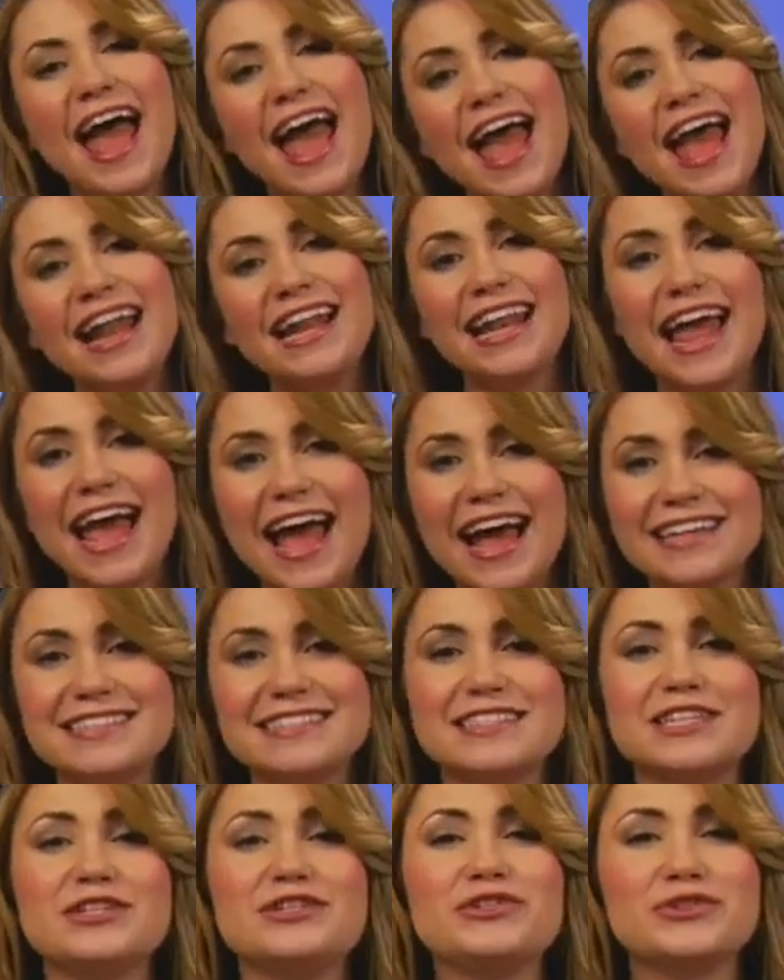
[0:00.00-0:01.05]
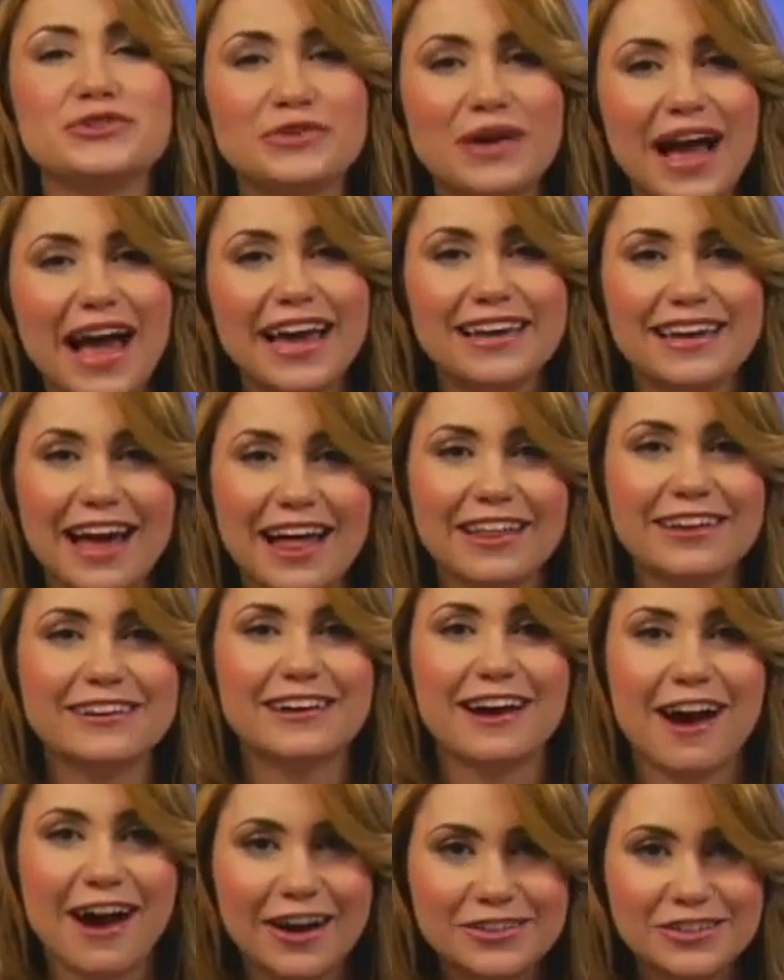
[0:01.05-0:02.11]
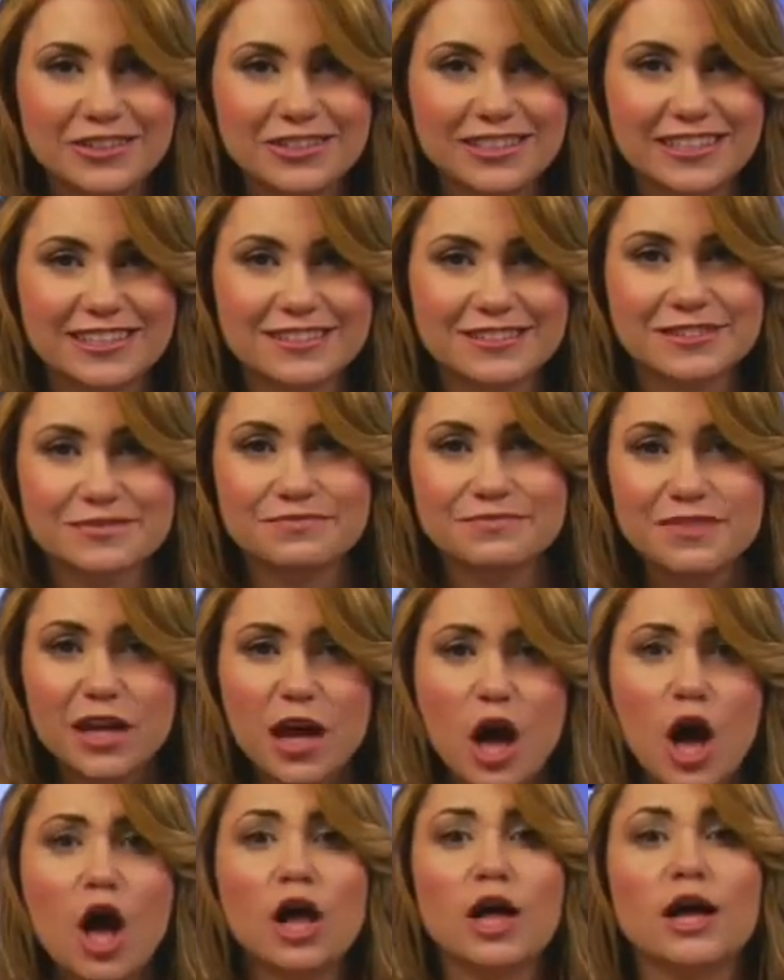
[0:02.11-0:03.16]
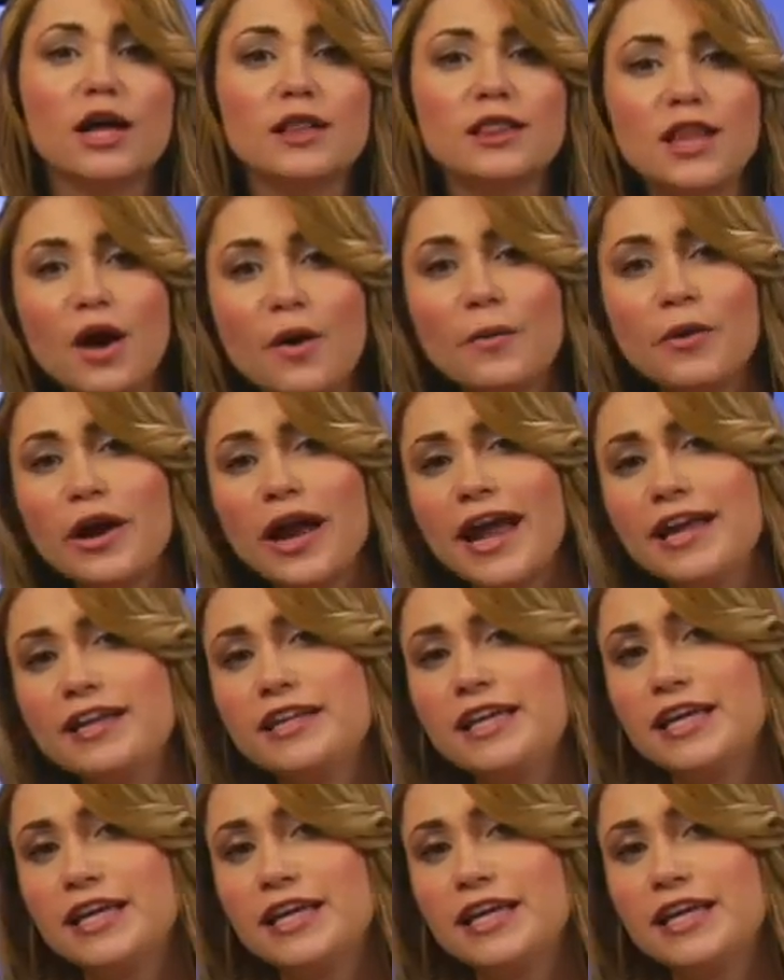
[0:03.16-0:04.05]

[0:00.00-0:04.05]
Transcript: And last, tricolor cartridges. Lower-end